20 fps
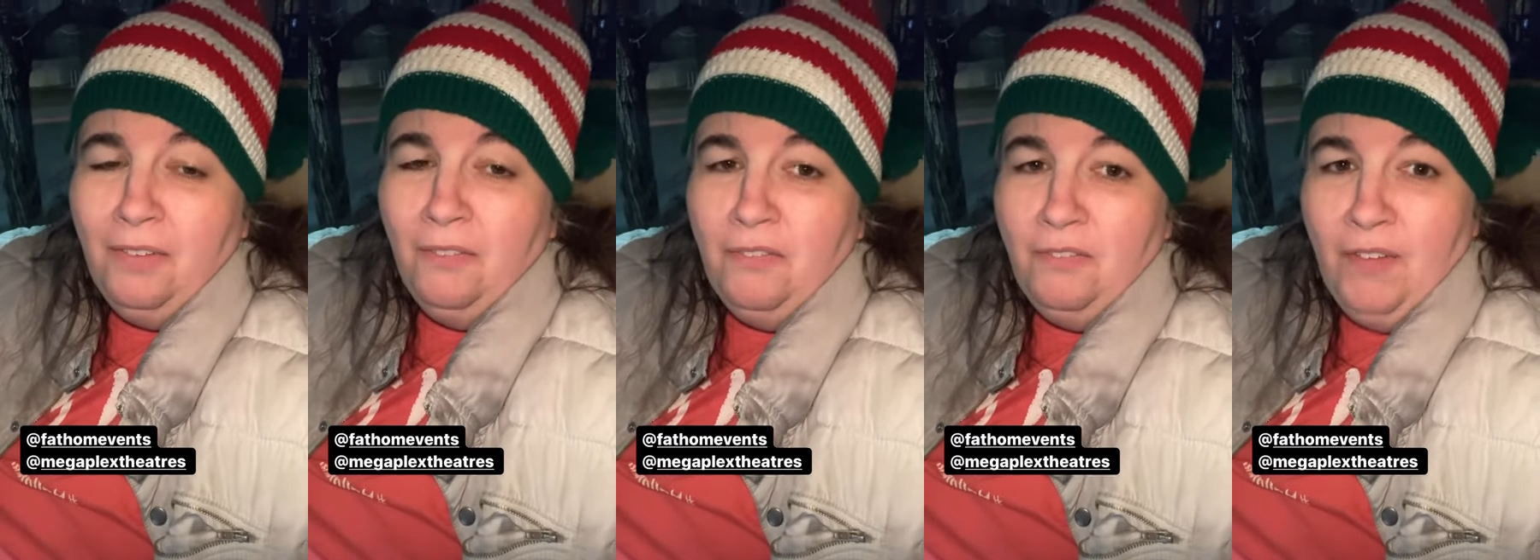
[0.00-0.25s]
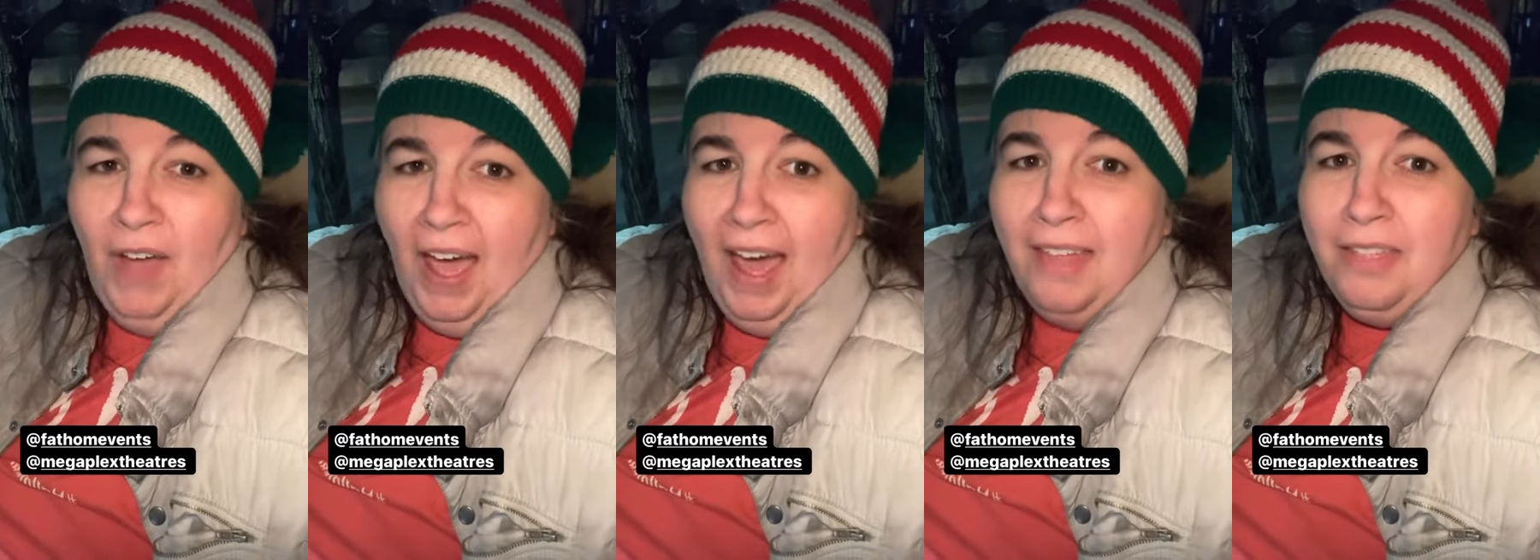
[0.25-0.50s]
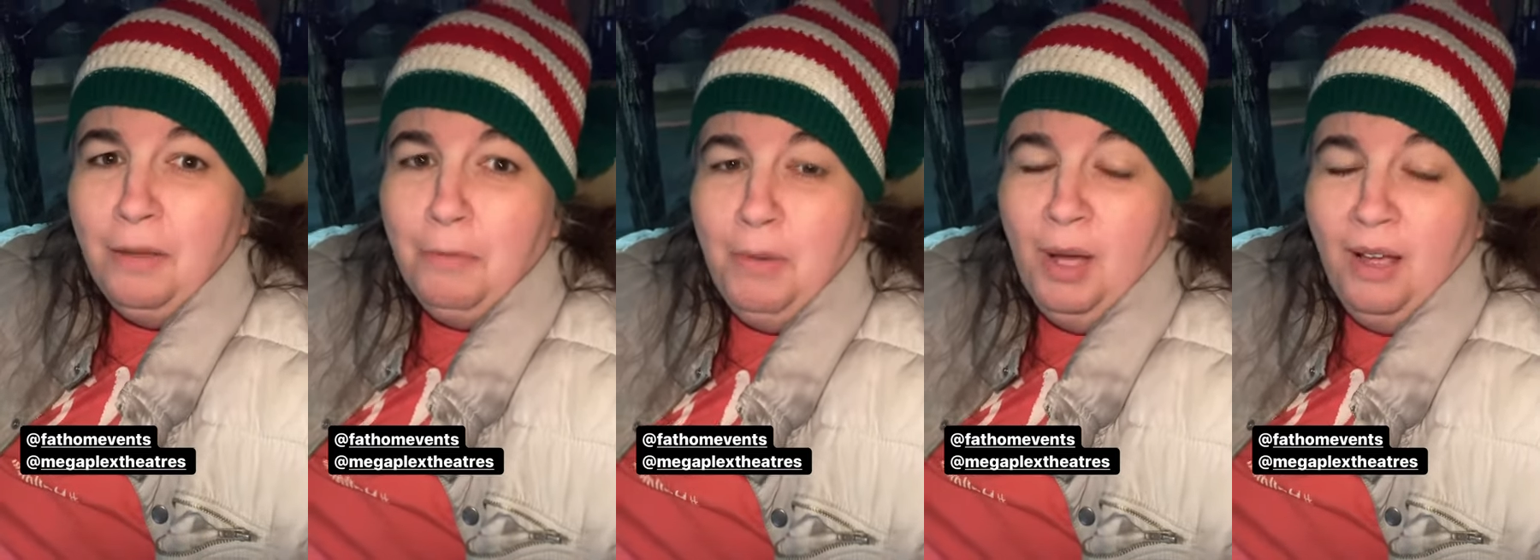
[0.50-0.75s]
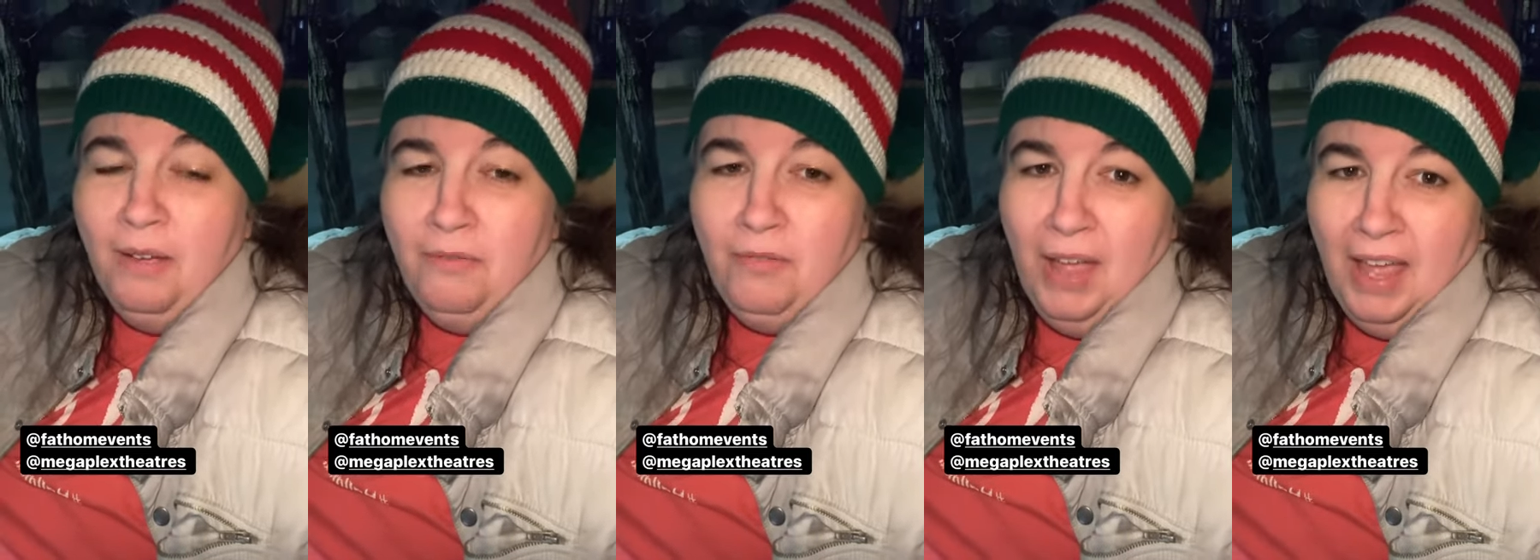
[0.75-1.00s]
Fathom
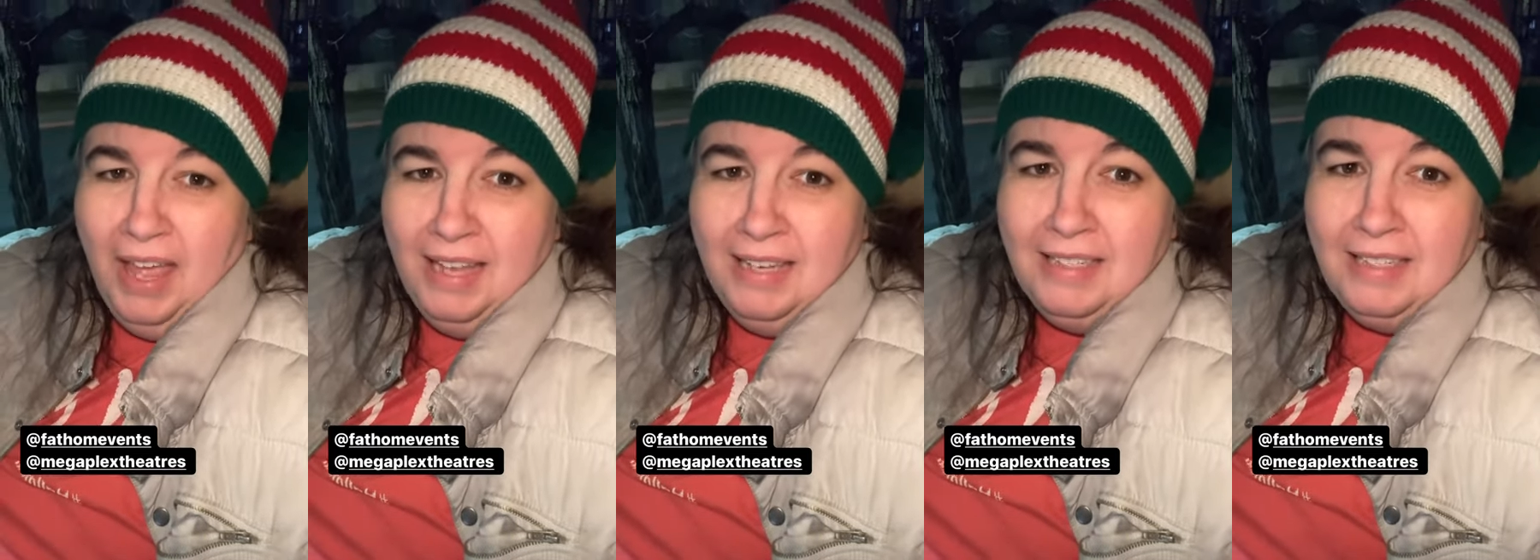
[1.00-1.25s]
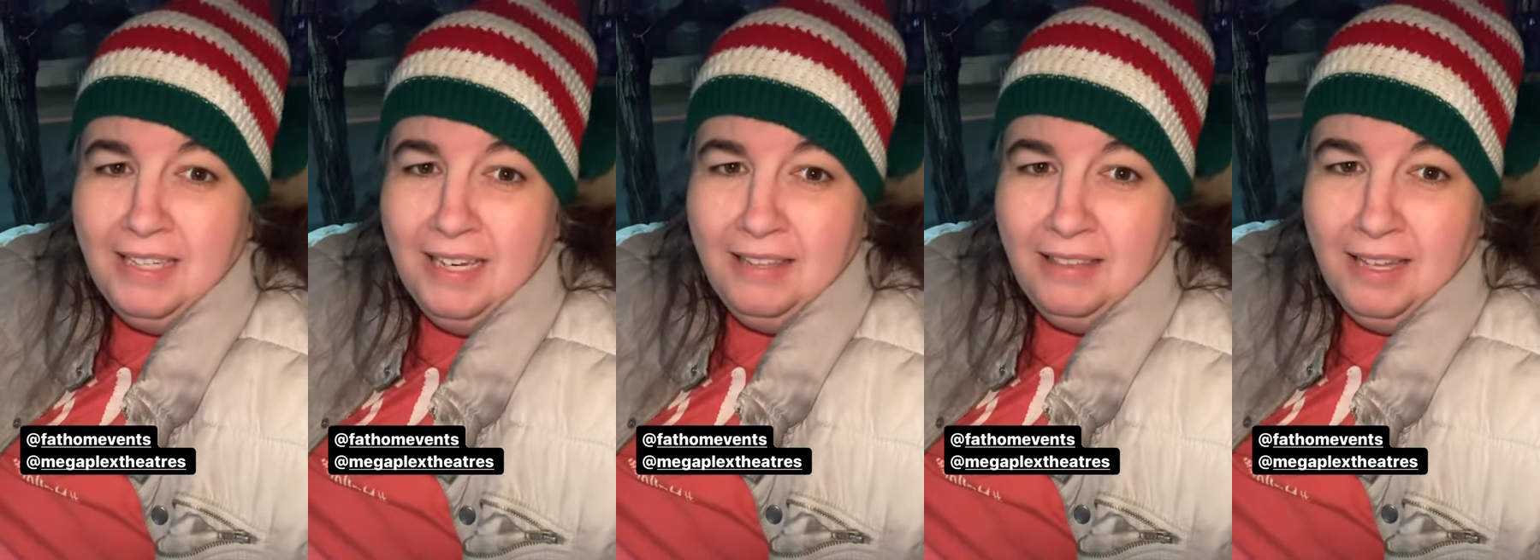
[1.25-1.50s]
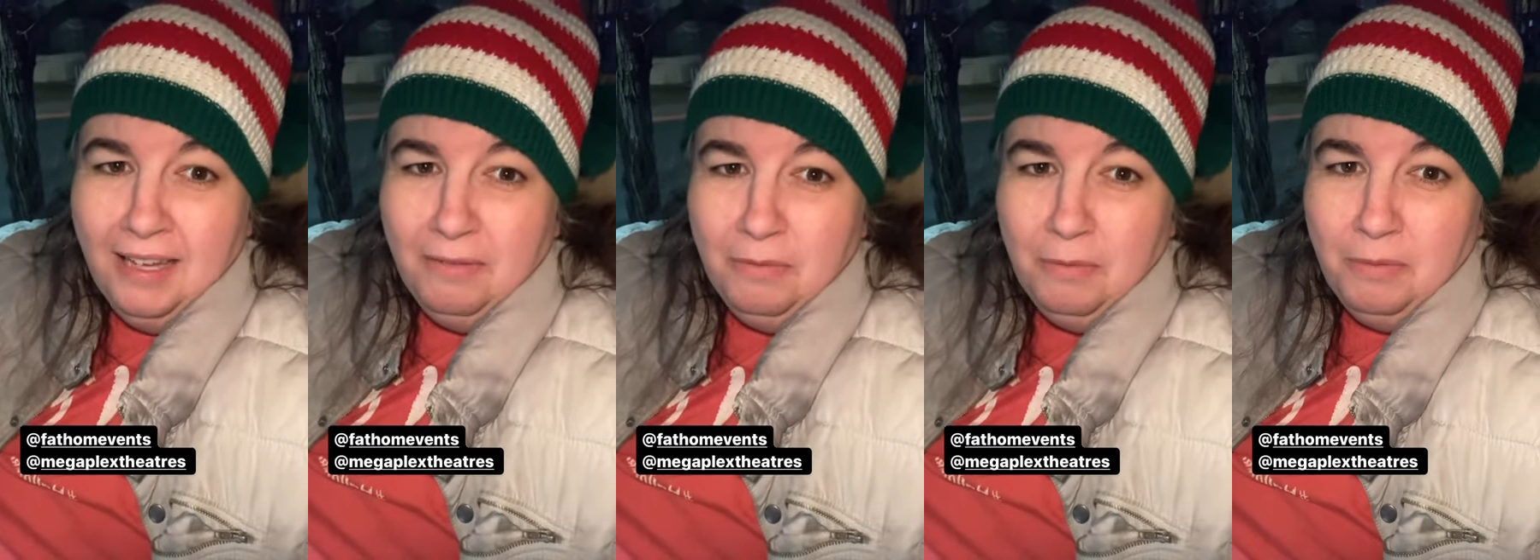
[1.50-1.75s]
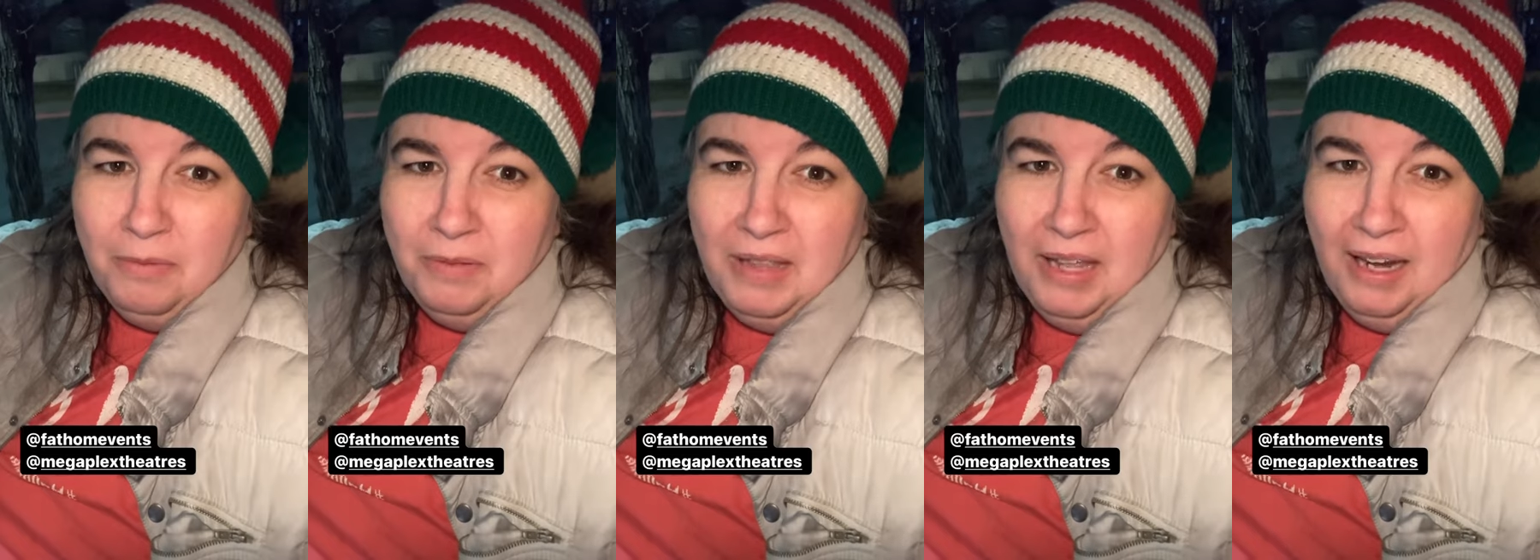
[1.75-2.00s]
event
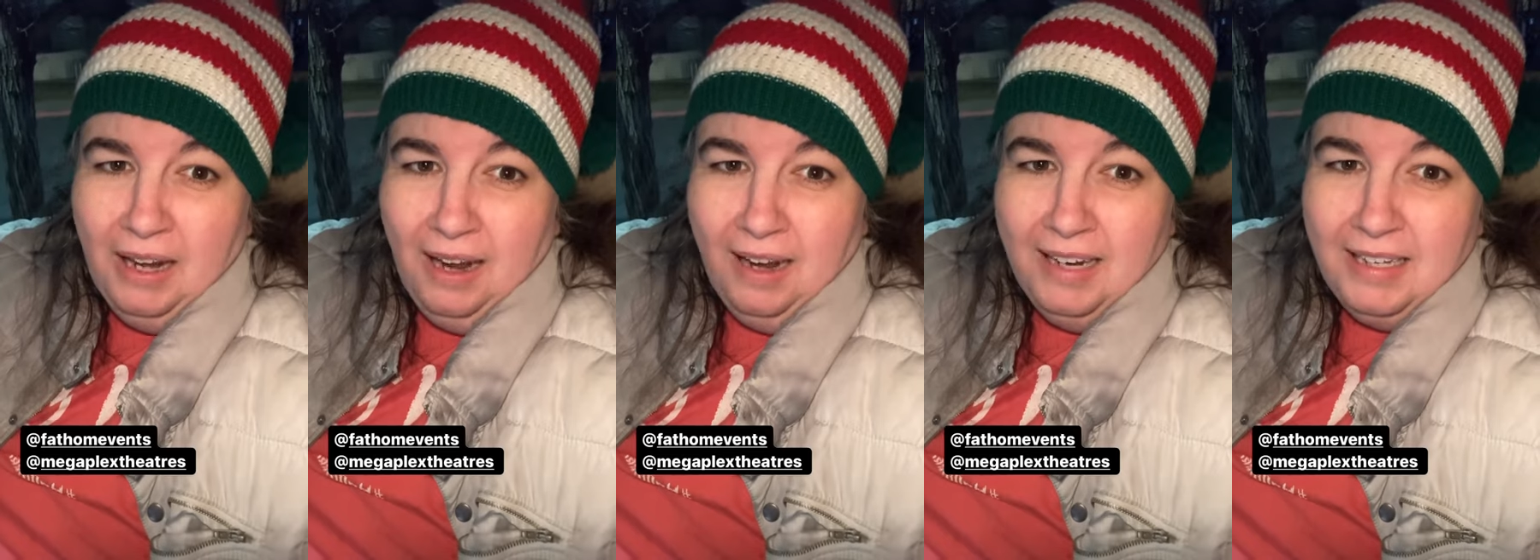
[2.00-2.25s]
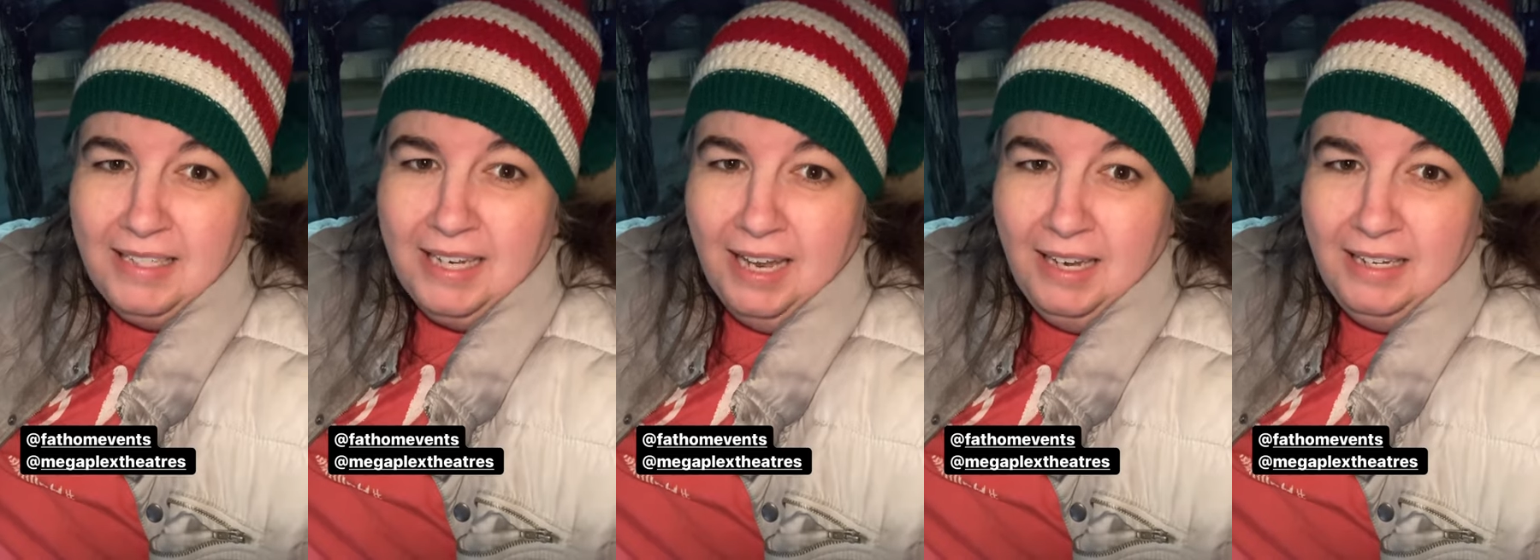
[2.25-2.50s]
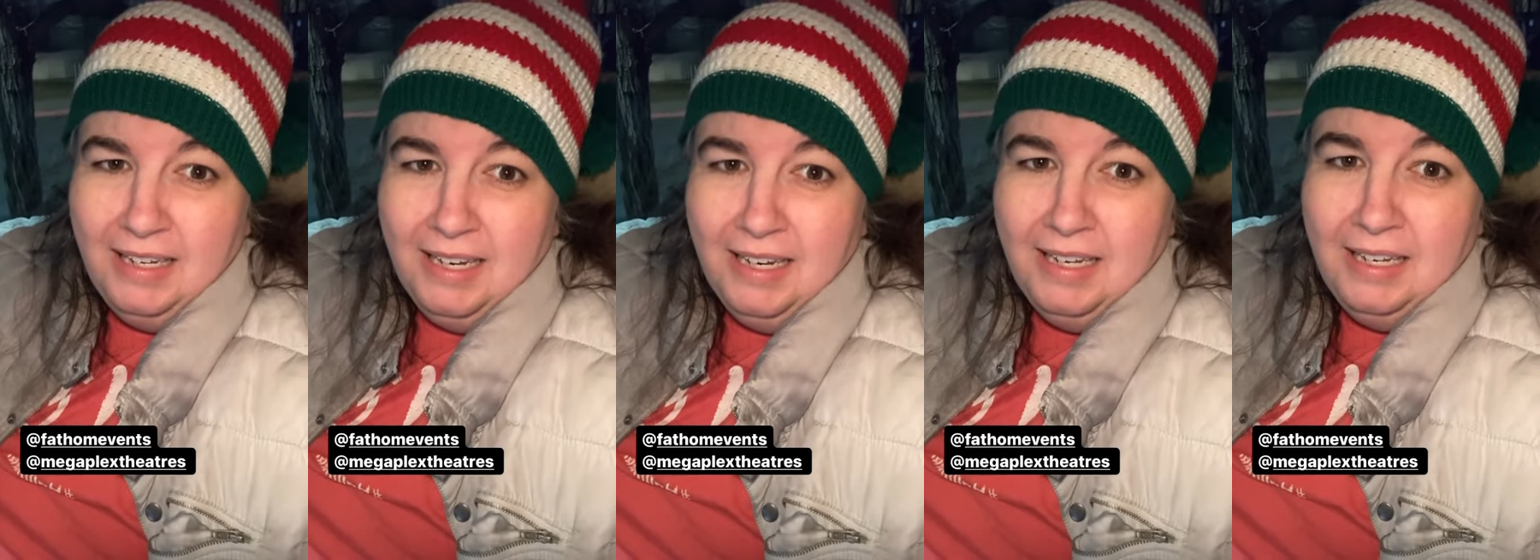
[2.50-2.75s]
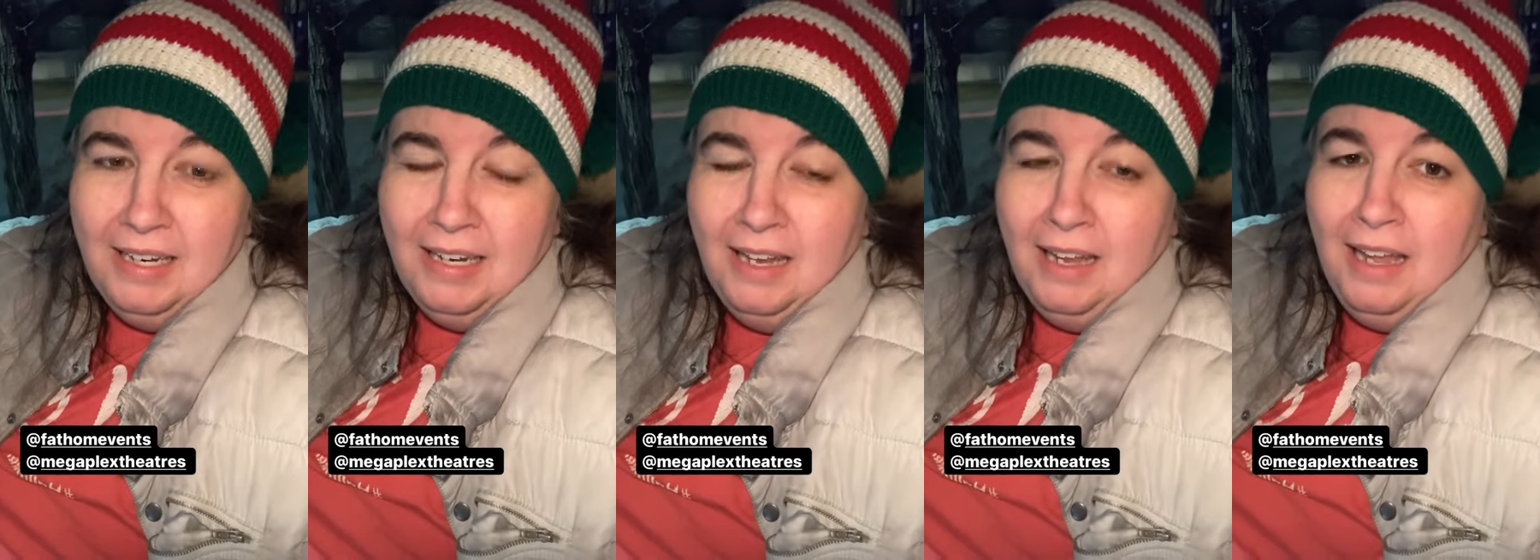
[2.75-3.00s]
that that I attended.